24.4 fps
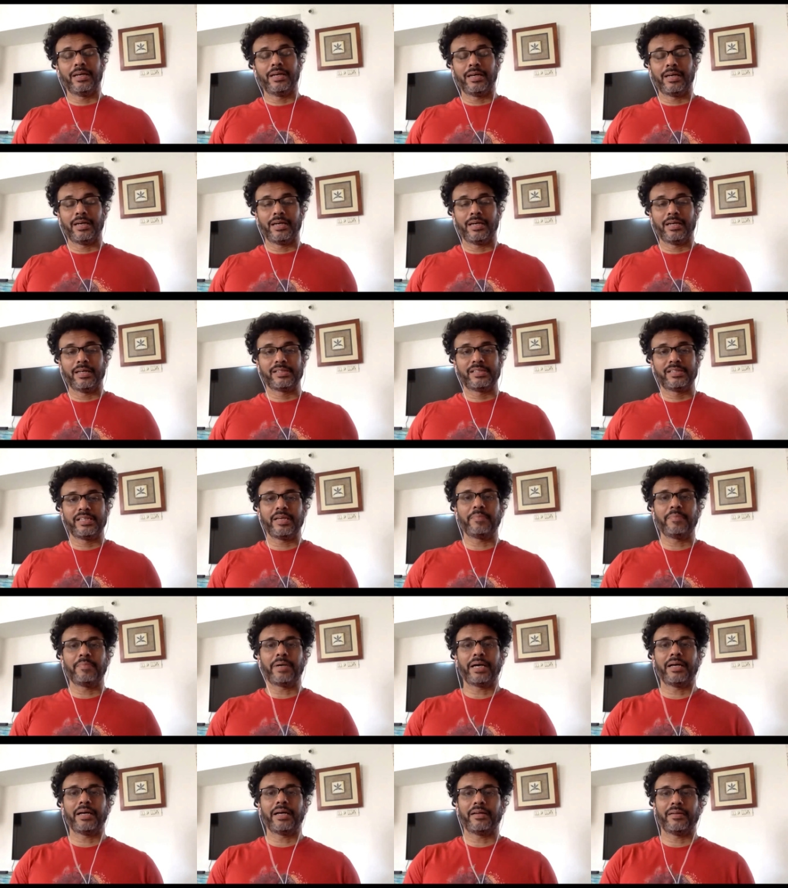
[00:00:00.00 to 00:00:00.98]
see
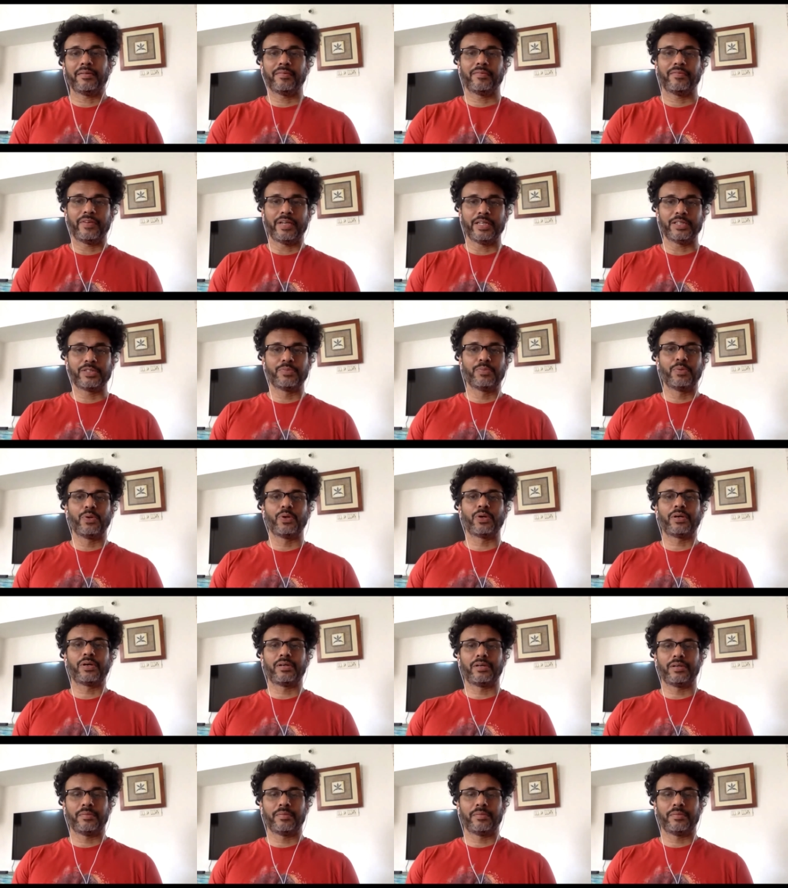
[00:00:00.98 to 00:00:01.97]
my Facebook
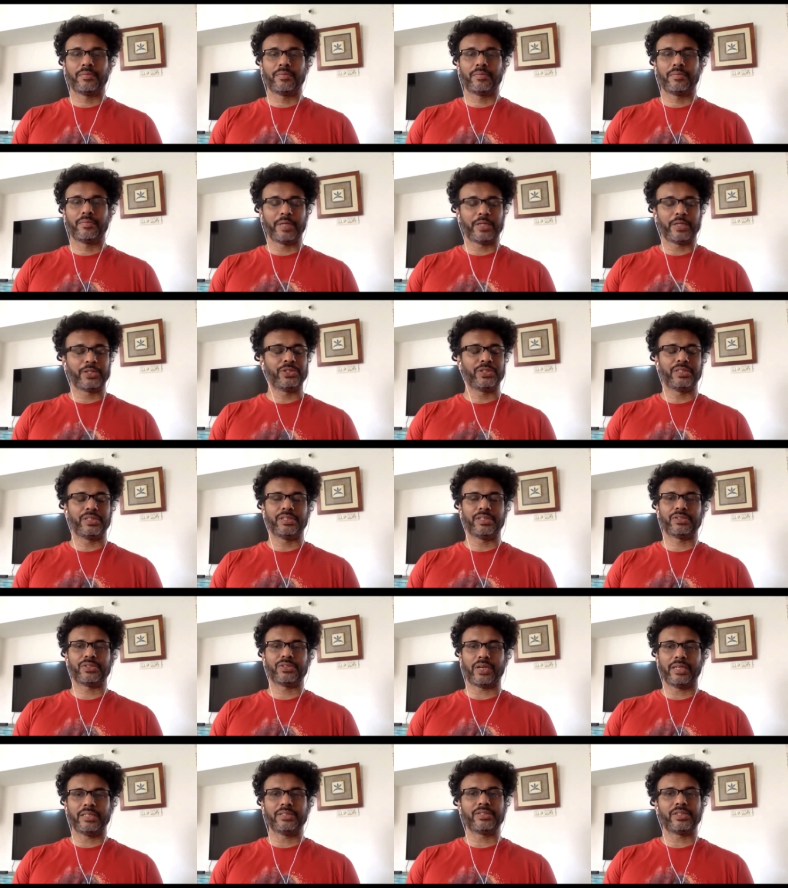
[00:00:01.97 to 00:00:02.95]
pictures or
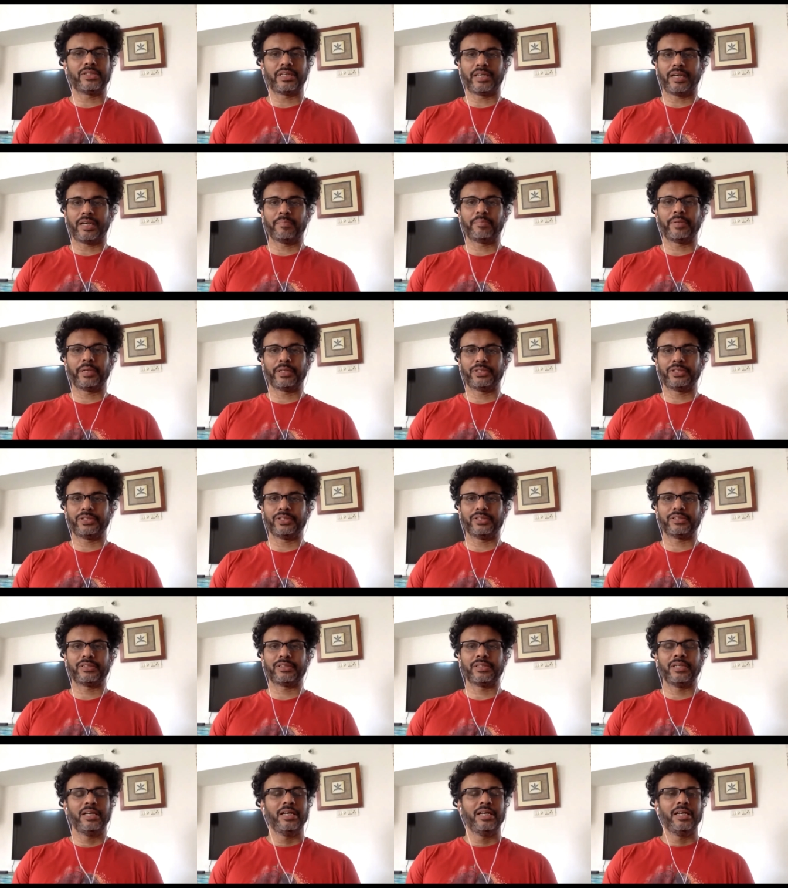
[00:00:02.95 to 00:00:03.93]
Instagram pictures,
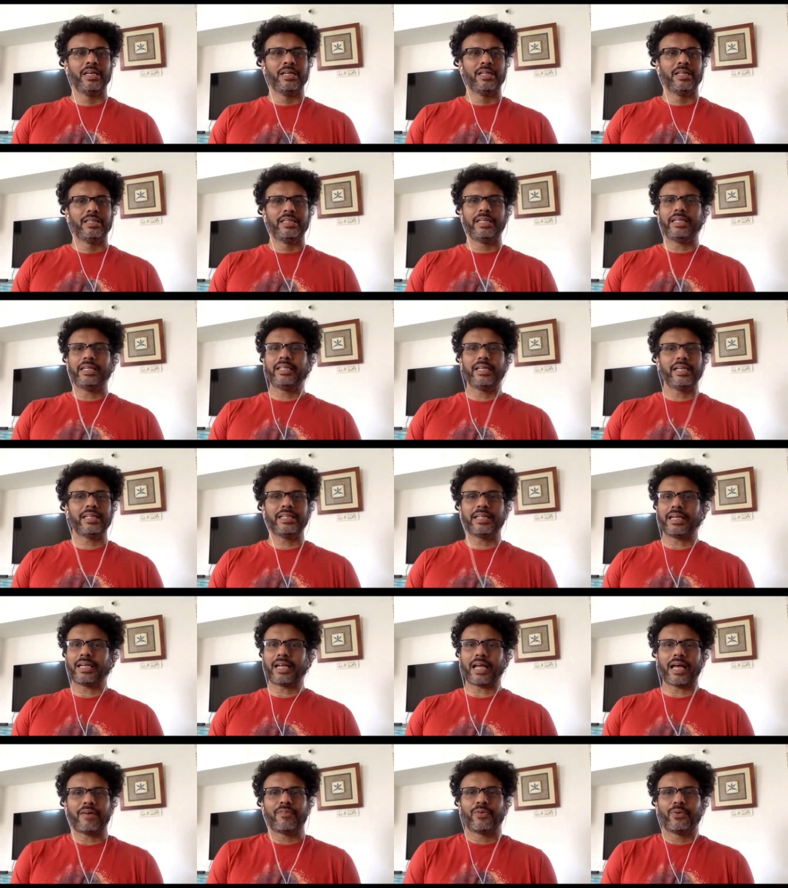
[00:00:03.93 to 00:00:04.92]
they think that
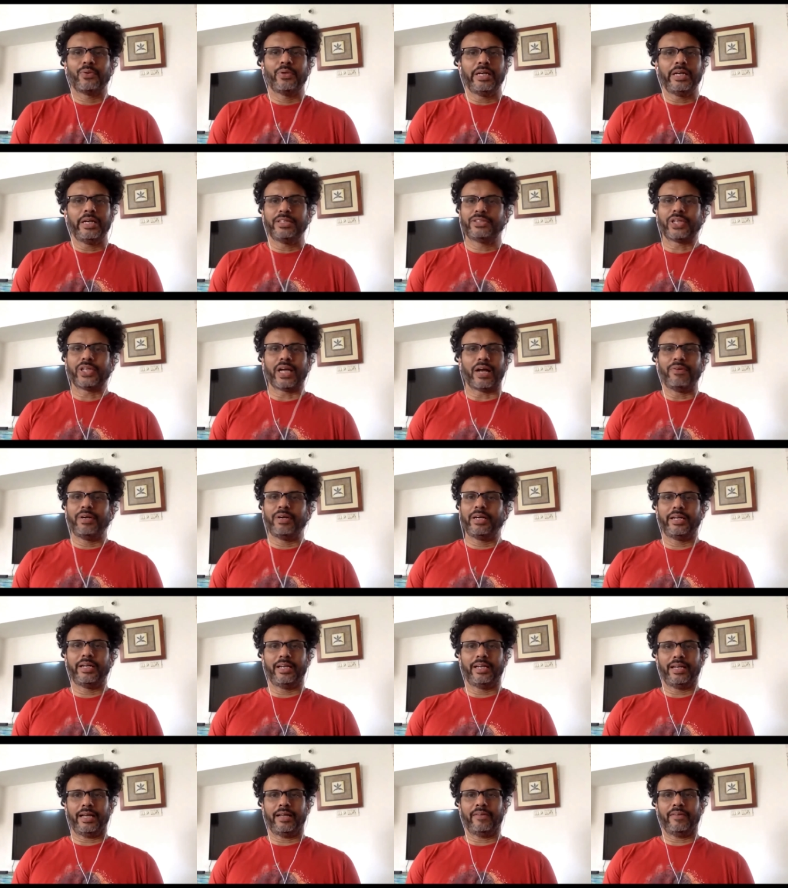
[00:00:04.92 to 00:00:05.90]
I have only traveled
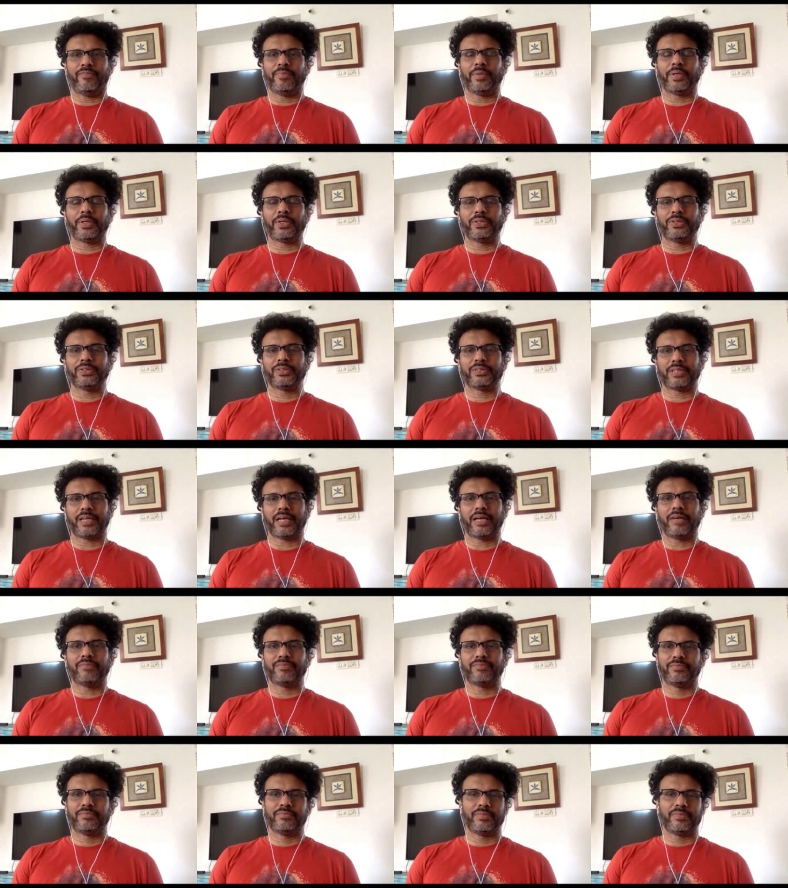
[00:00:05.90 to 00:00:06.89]
in life because I
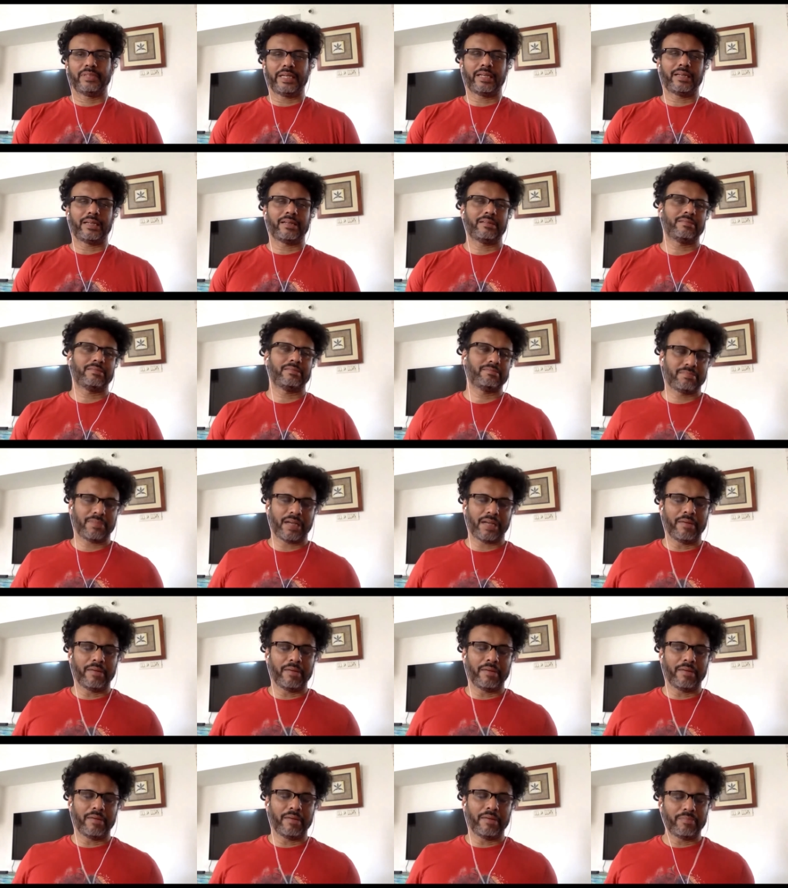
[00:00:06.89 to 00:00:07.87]

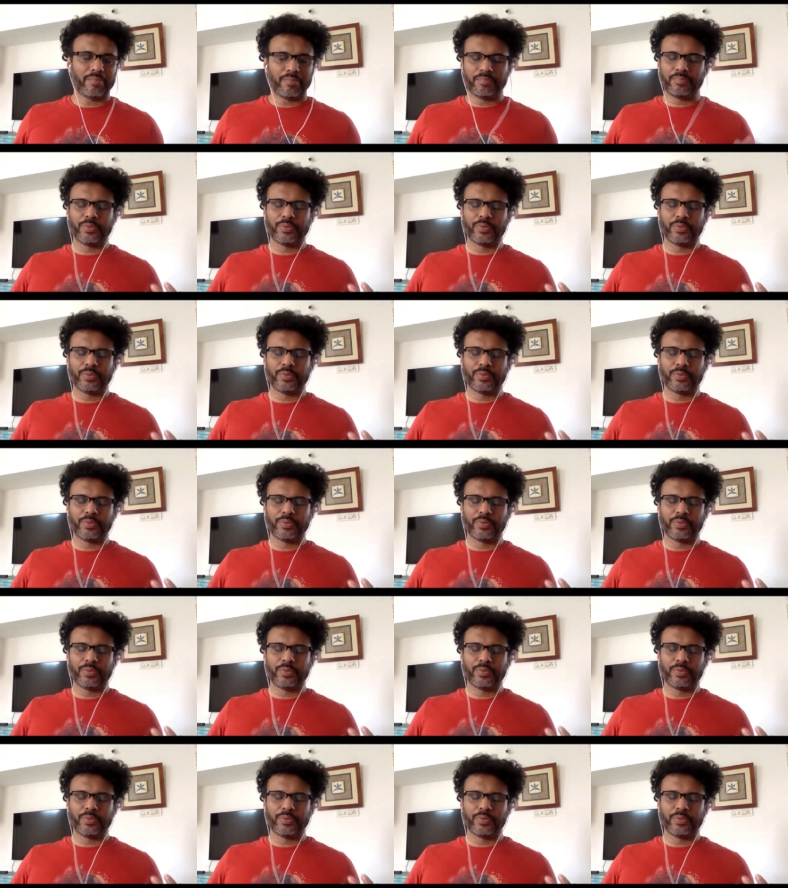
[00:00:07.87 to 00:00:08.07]
put all